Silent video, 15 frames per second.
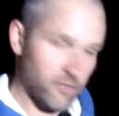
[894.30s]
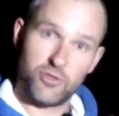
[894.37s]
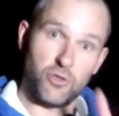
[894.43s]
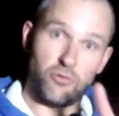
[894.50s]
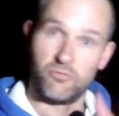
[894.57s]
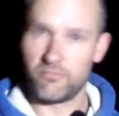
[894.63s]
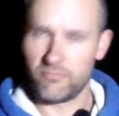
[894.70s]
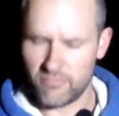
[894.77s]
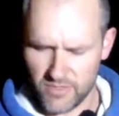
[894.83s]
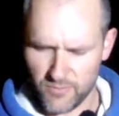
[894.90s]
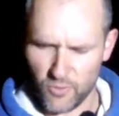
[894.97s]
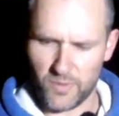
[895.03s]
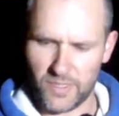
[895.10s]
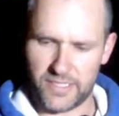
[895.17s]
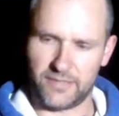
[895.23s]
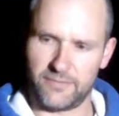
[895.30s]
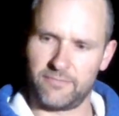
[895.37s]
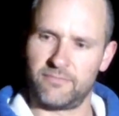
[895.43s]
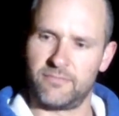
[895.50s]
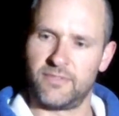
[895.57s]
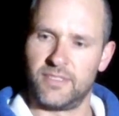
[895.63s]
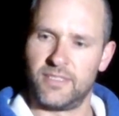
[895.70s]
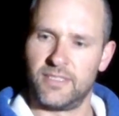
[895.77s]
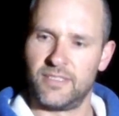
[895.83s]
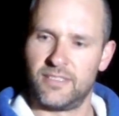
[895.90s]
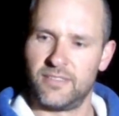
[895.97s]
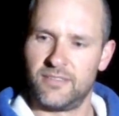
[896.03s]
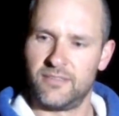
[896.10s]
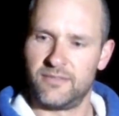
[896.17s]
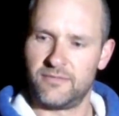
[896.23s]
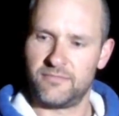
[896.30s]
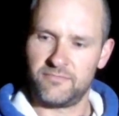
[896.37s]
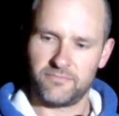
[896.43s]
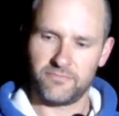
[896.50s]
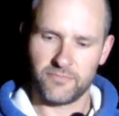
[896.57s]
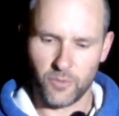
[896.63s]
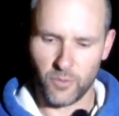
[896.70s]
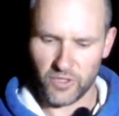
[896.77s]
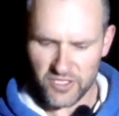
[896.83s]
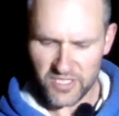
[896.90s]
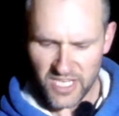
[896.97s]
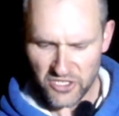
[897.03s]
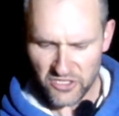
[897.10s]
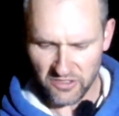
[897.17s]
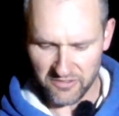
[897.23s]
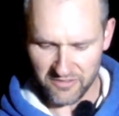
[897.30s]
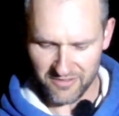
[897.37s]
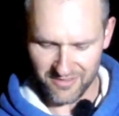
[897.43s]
2 small whiting. What a session.